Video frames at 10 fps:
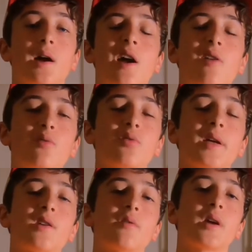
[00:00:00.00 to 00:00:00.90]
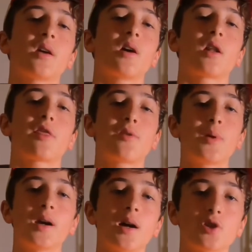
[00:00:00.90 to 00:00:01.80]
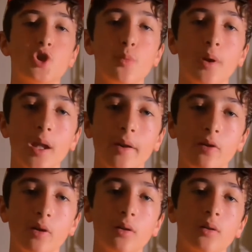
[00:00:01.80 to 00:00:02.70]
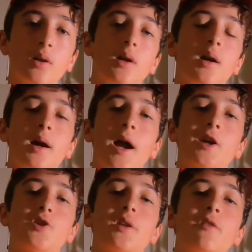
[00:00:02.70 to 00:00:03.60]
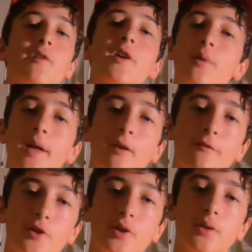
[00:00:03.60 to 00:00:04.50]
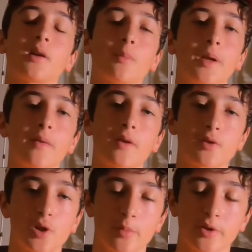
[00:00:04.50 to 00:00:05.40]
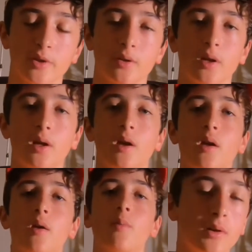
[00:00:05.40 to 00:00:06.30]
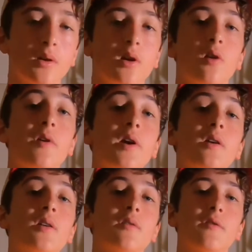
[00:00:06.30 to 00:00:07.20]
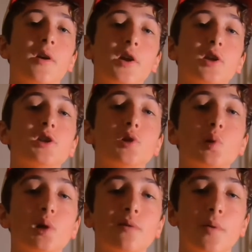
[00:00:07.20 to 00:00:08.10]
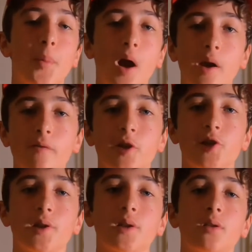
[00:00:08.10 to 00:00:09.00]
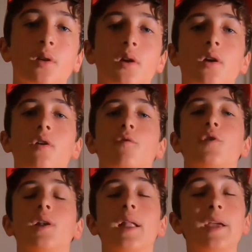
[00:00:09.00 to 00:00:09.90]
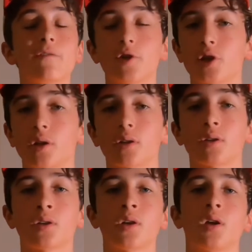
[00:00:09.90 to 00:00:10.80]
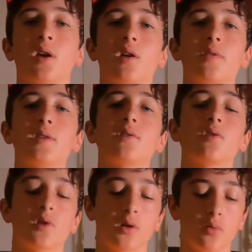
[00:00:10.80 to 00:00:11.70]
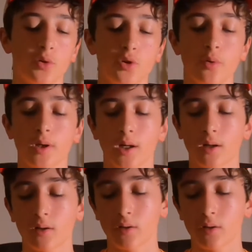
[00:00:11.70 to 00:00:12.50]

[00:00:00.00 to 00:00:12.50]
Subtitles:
I like to rig it on a 3/0 Superline hook. I actually did a video on how to fish it. It'll be in the description. A very, very good lure for pond fishing, for lake fishing. This lure will do it all.